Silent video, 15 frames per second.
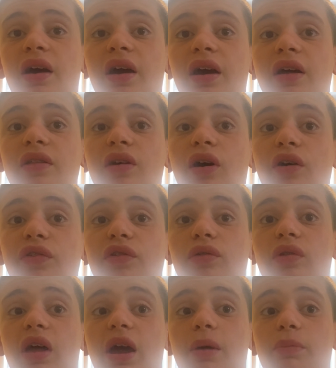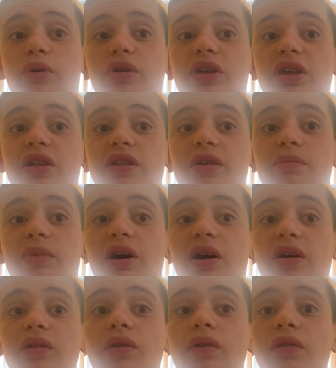and other Lamborghini
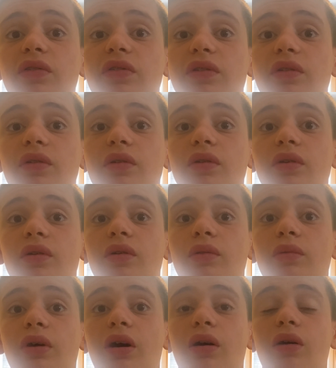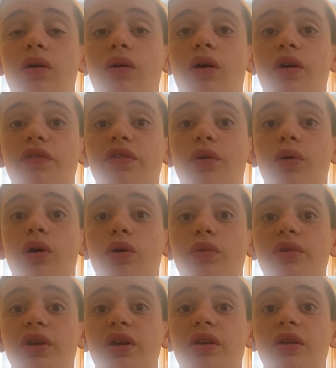models, while also
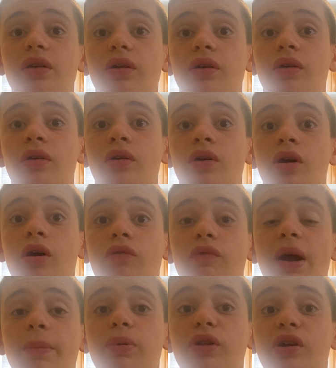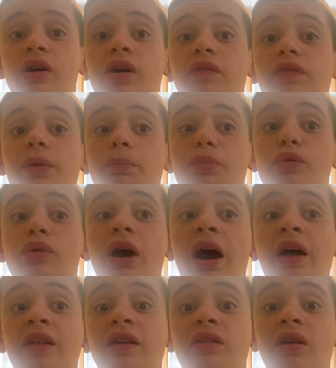owning a replica of the
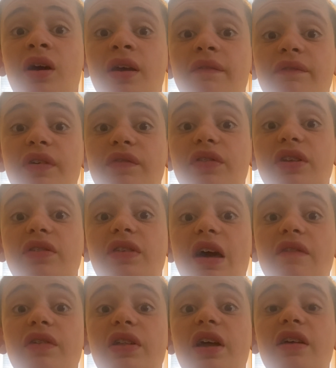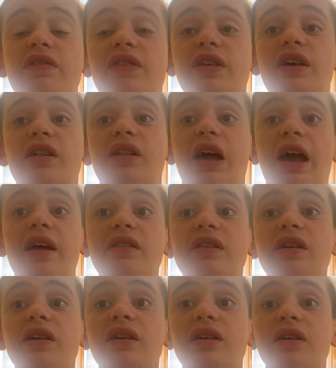Bugatti Type 57 SC Atlantic,